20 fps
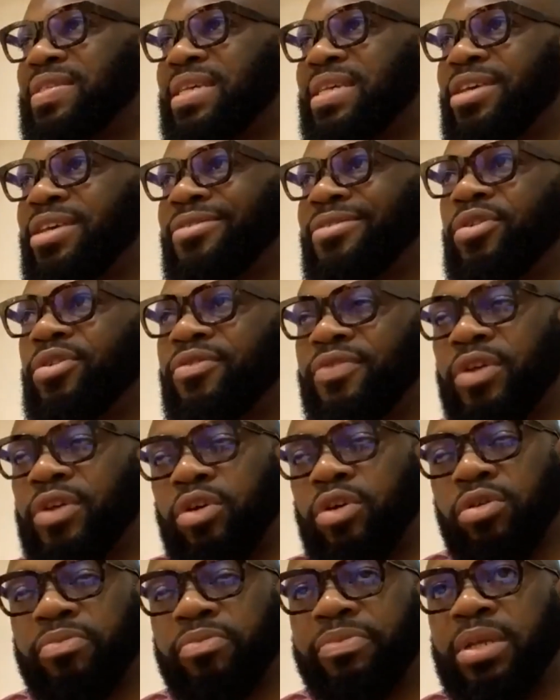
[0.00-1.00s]
It was the
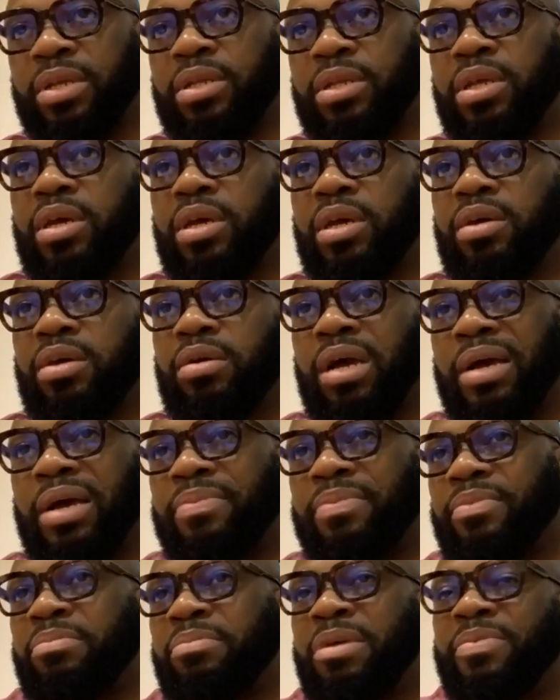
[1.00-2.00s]
CEO of the company,
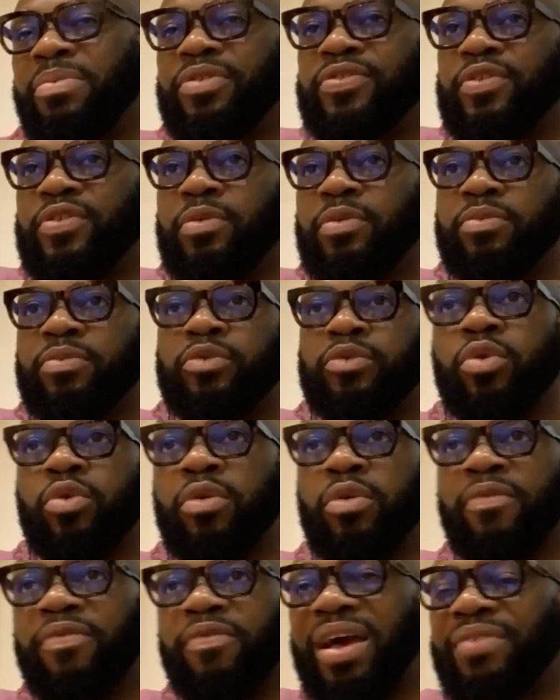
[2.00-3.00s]
maybe
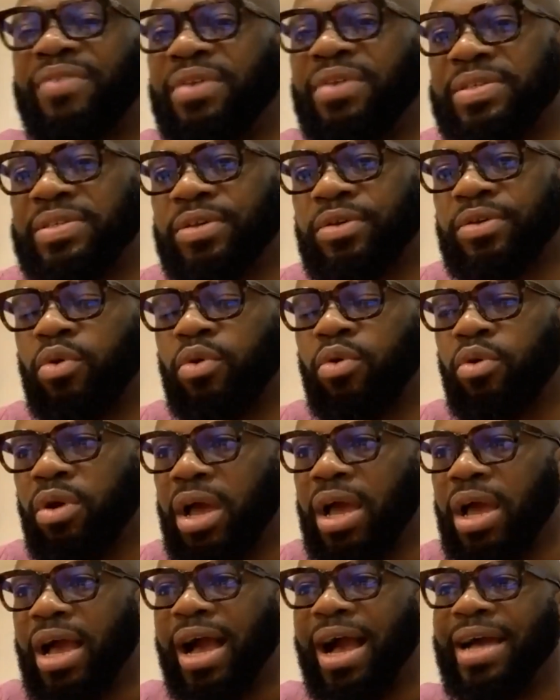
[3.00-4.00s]
some 2 or 5 years
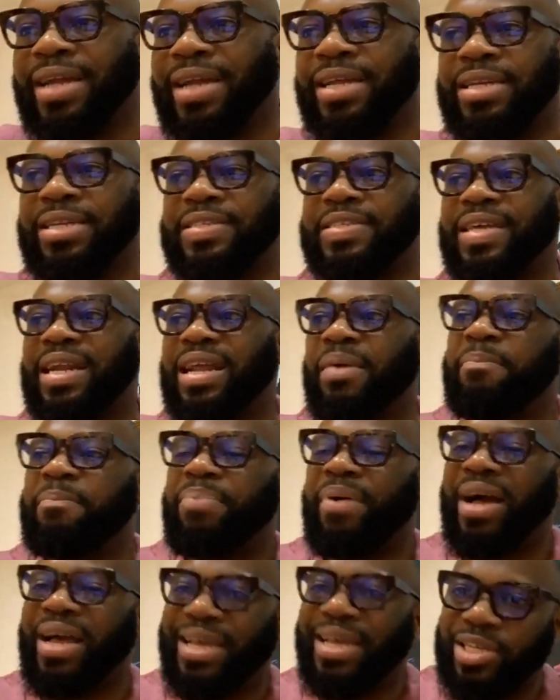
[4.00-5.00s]
ago. And then he
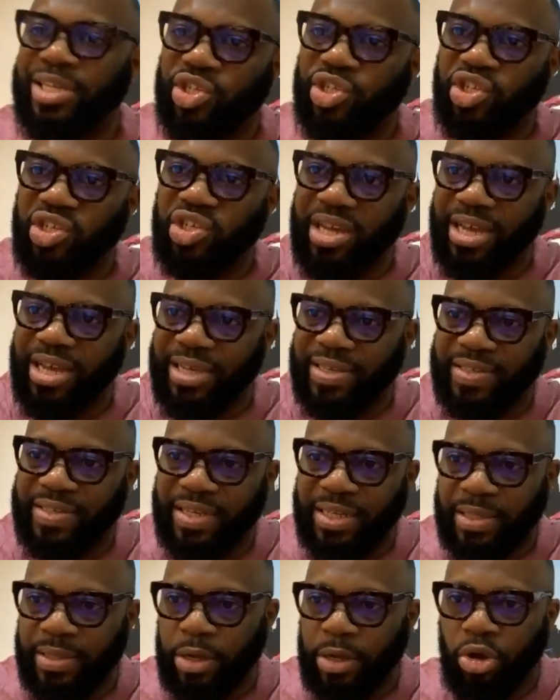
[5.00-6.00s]
started buying
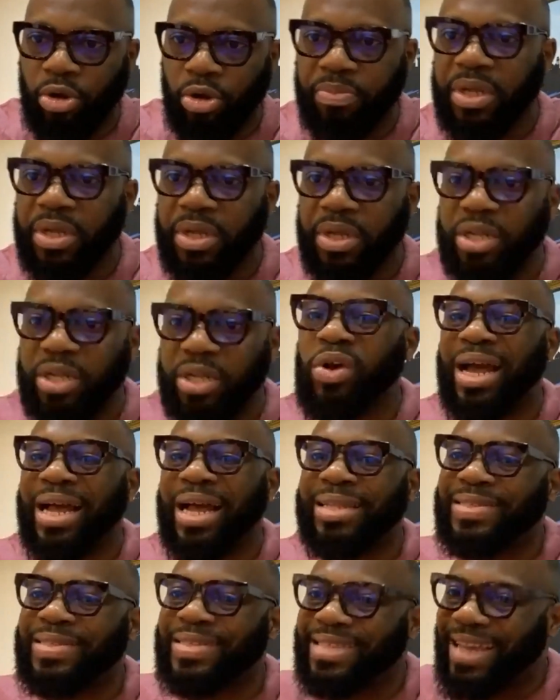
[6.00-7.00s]
shares in the company. You
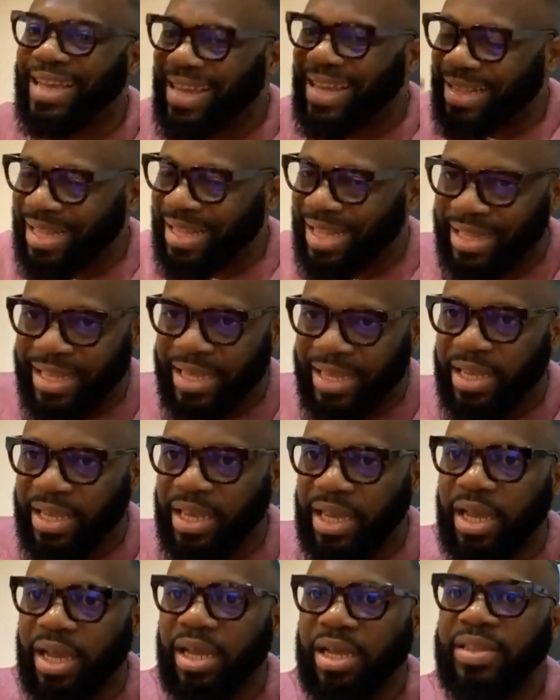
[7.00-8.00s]
can see
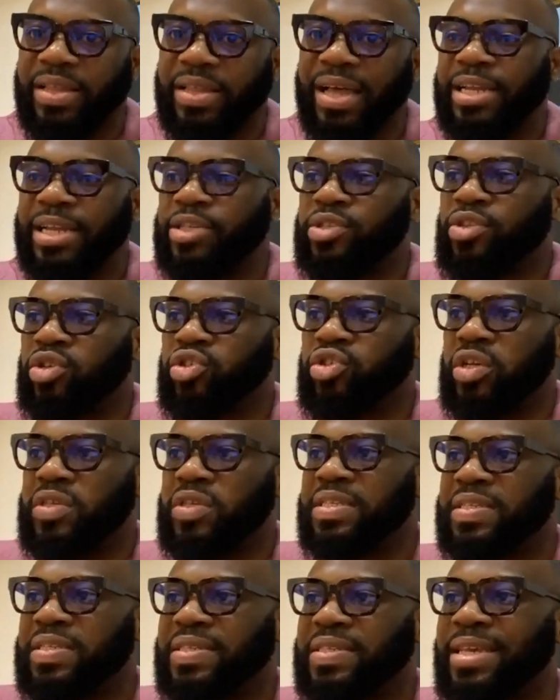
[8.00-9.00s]
clearly that it's not
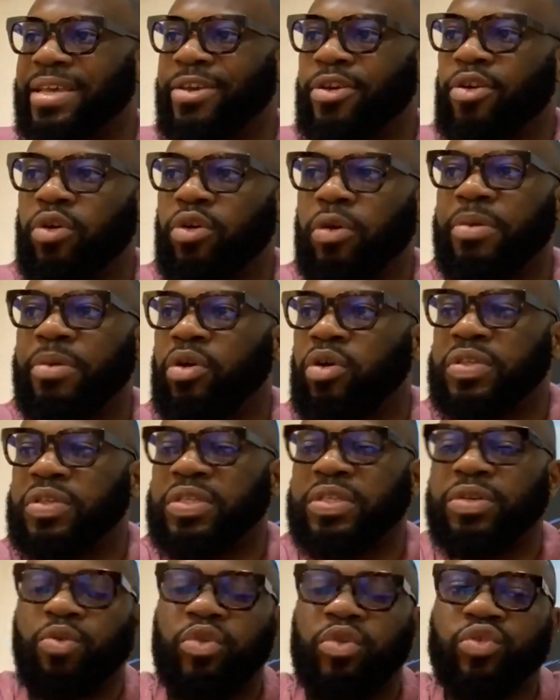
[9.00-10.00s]
just the CEO
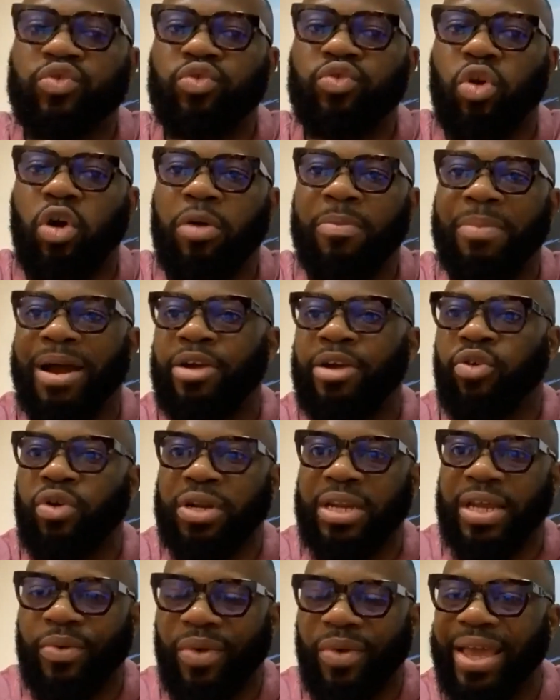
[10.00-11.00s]
because he wants to come and
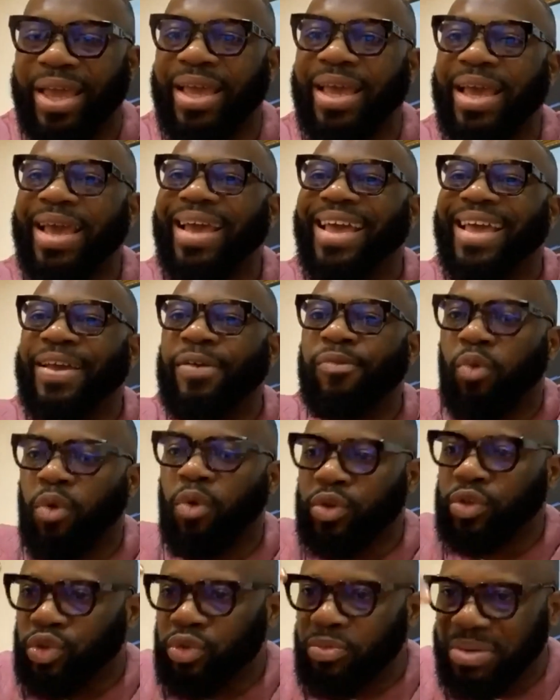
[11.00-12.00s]
run away. He
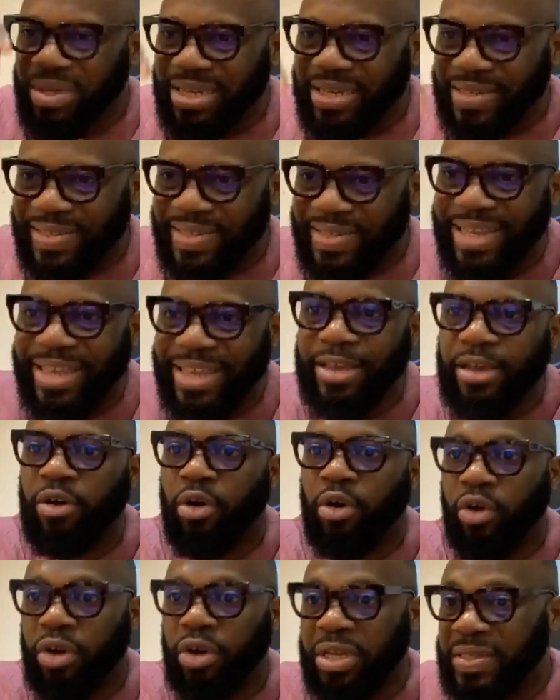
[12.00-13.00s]
wants to be the
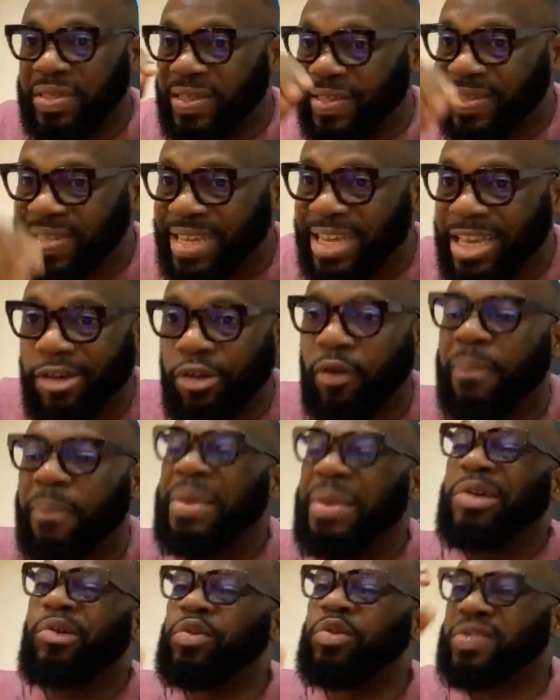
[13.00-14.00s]
CEO, is the
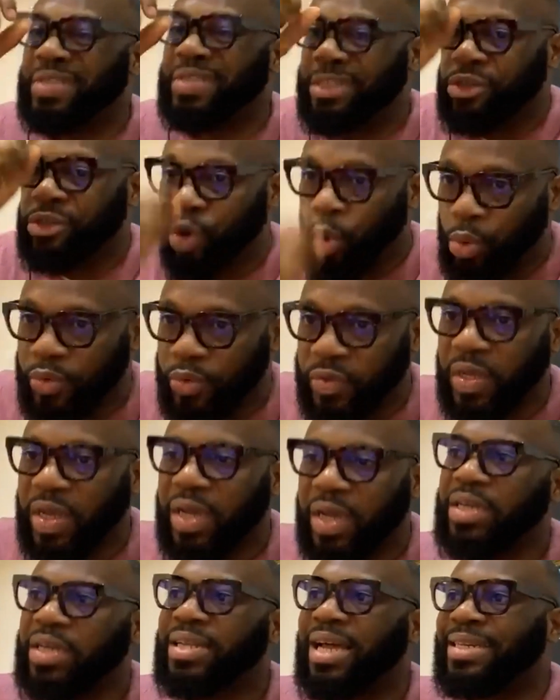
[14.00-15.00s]
CEO because he
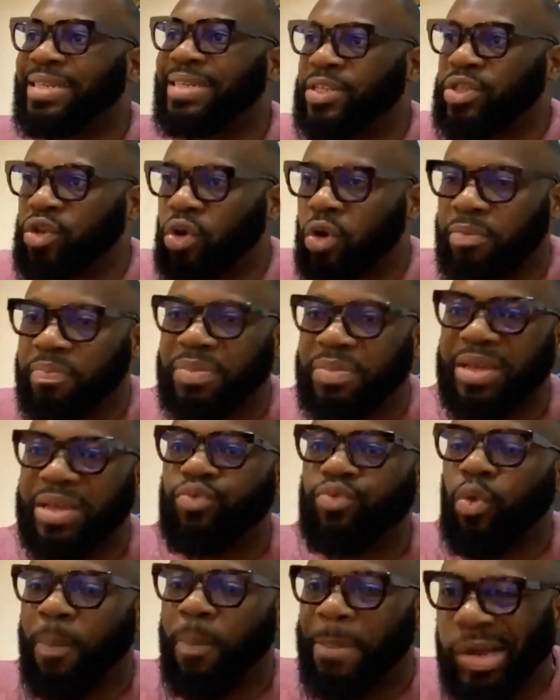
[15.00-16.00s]
knows that this
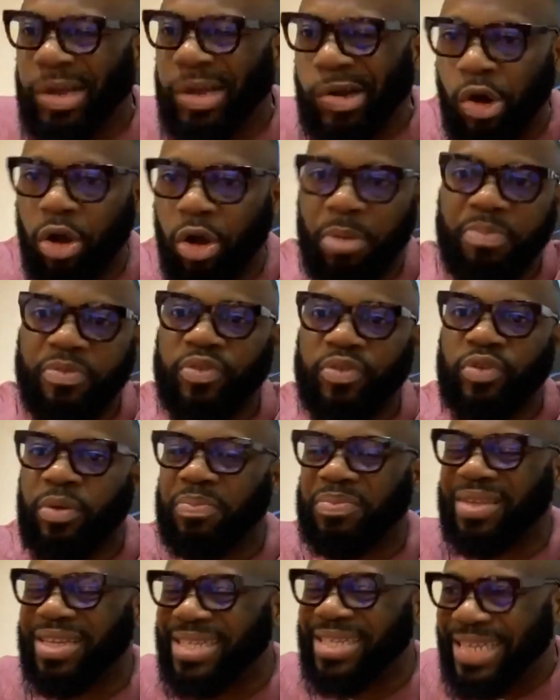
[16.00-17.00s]
company will become
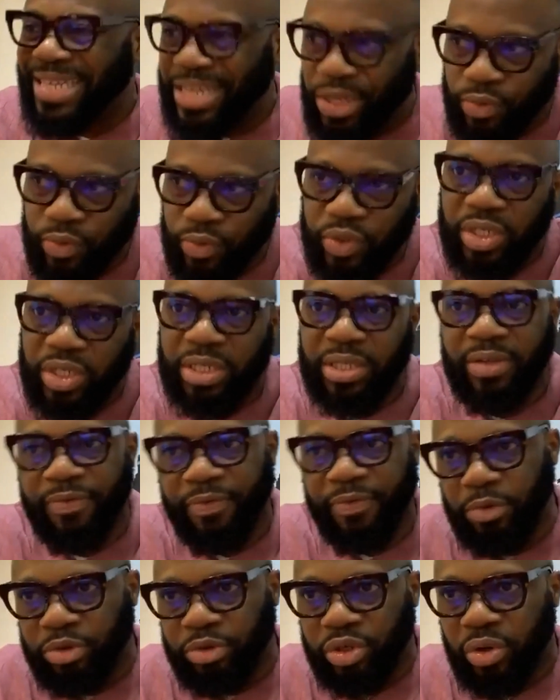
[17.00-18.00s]
something huge in the
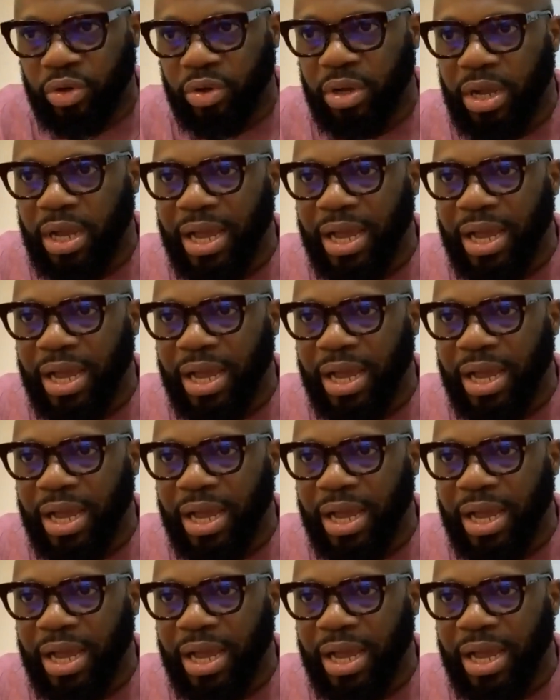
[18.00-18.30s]
future.